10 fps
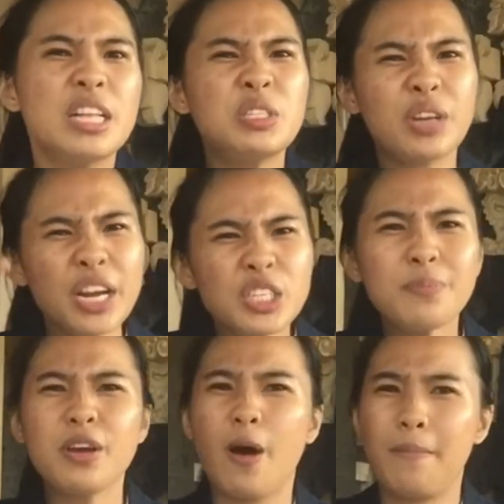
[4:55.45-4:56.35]
trying to
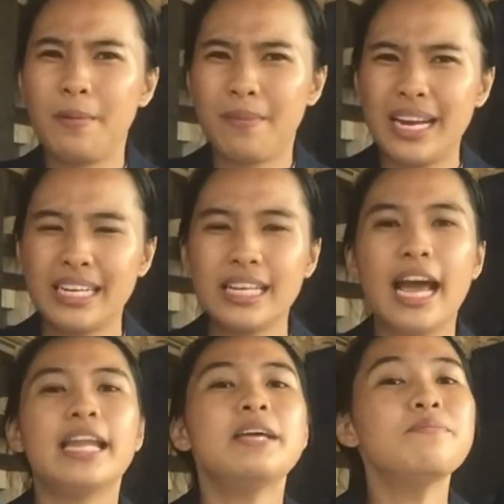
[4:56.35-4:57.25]
be open-minded
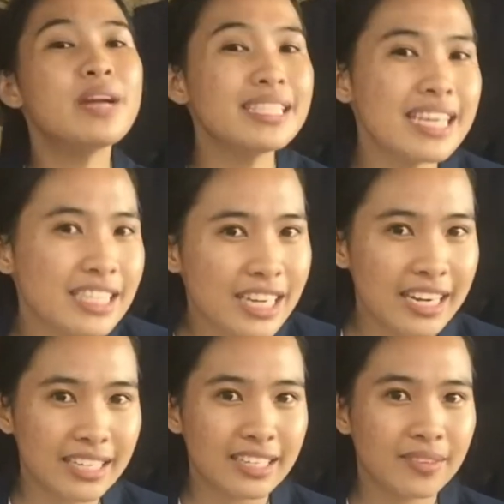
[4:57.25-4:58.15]
and embracing each
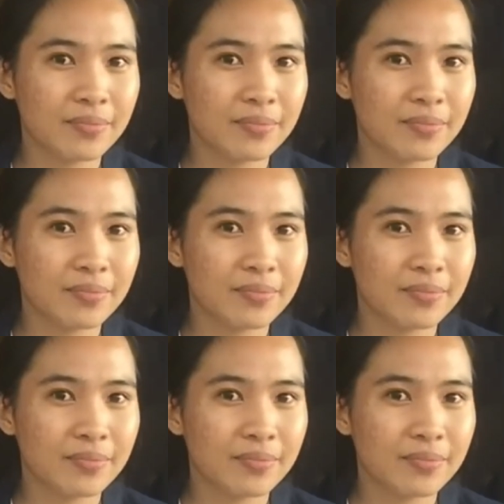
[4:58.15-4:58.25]
other.